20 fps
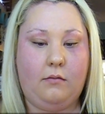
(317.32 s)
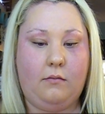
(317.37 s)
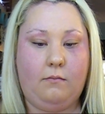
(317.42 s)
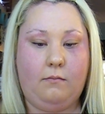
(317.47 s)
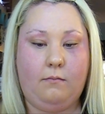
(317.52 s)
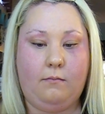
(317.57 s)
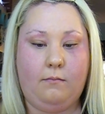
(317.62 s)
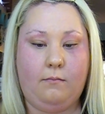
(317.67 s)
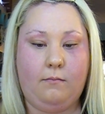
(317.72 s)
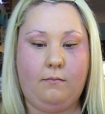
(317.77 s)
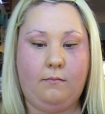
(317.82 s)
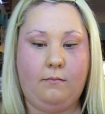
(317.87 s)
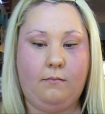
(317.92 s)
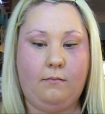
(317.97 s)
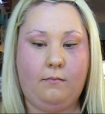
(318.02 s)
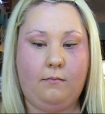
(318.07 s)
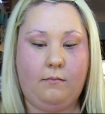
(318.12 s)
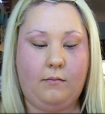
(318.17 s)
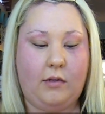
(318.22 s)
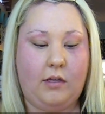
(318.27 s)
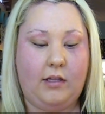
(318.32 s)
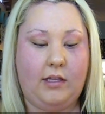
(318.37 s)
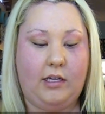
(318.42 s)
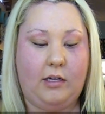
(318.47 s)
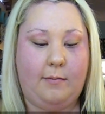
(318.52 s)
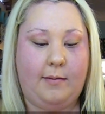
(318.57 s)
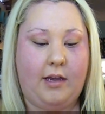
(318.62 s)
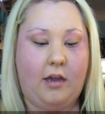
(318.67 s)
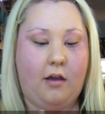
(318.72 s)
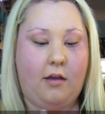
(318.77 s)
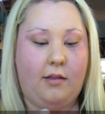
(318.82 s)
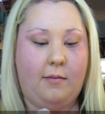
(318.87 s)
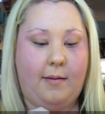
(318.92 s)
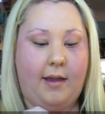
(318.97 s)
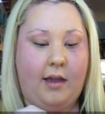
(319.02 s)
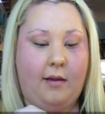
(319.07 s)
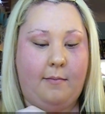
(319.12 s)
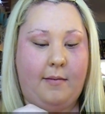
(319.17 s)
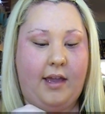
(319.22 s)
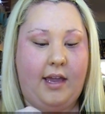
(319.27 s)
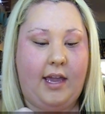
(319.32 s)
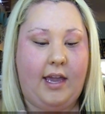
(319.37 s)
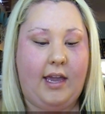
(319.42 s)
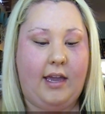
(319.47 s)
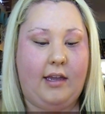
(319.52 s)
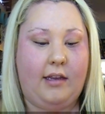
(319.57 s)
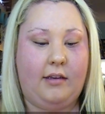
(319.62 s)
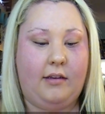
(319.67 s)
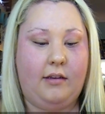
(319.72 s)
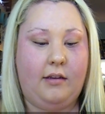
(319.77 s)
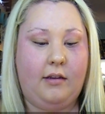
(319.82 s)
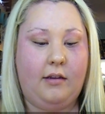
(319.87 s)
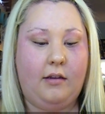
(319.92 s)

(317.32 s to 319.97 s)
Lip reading: a little bit on the back of my hand.